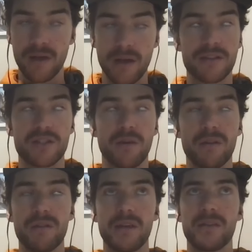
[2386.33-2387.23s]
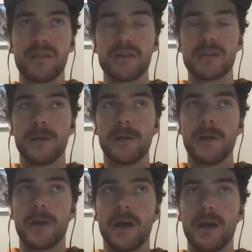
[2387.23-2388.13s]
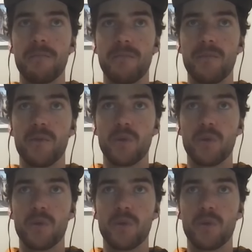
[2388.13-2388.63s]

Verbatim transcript: And so I think that um,